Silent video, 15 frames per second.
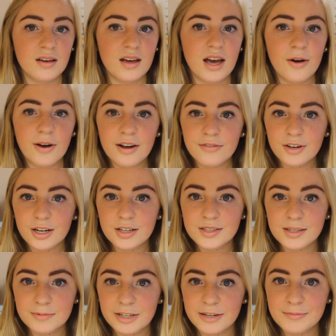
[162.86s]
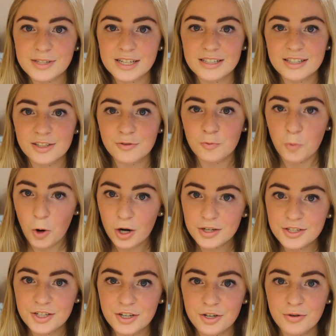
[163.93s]
However, sometimes I didn't want
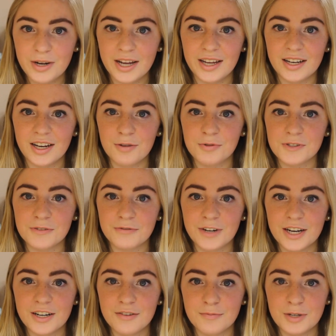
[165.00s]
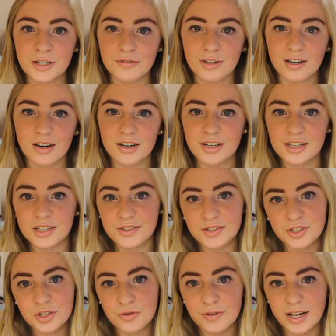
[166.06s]
to, and I was afraid of being regarded as
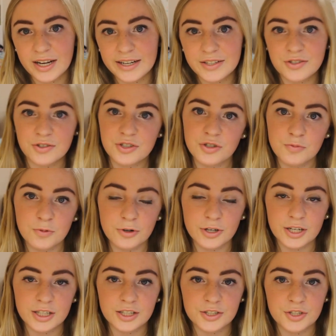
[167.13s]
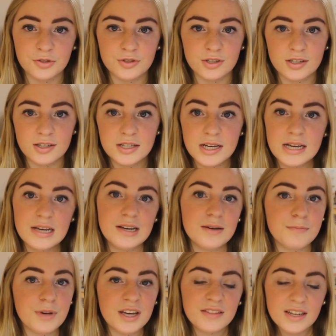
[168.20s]
too nice or too boring or too dull.
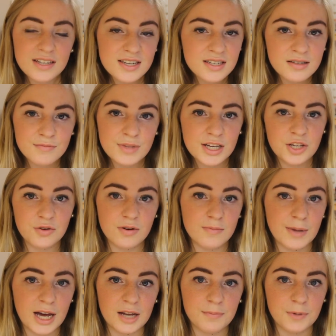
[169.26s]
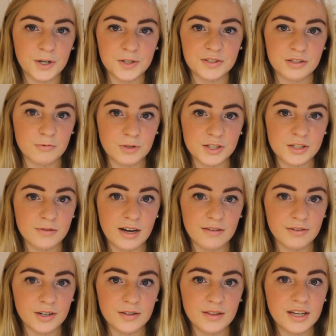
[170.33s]
But that doesn't make you a bad person
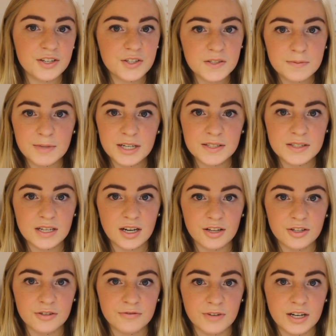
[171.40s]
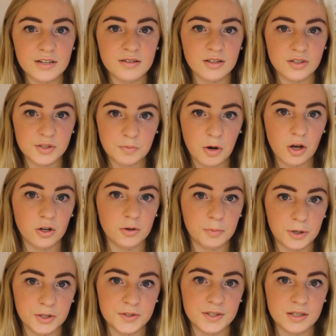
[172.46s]
whatsoever. That just makes the other friend the smaller
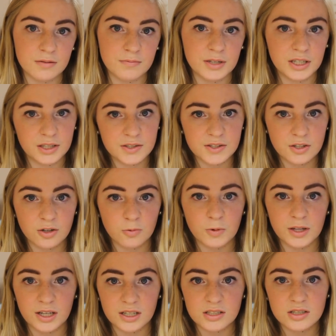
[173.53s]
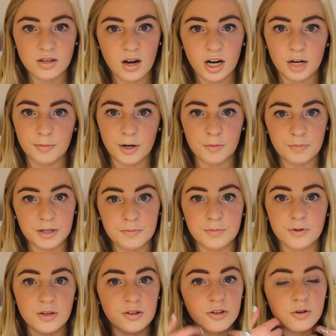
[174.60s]
person, because they're willing to talk about
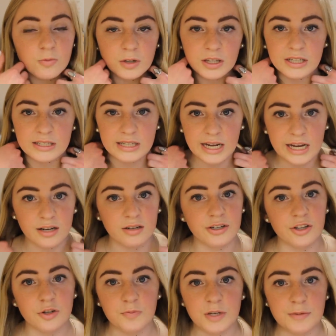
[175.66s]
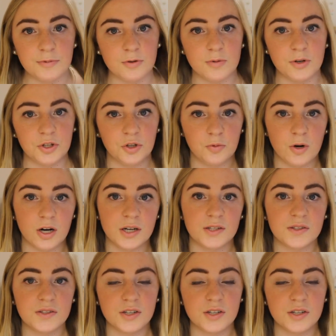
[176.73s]
people and they're willing to hate on other people while you aren't.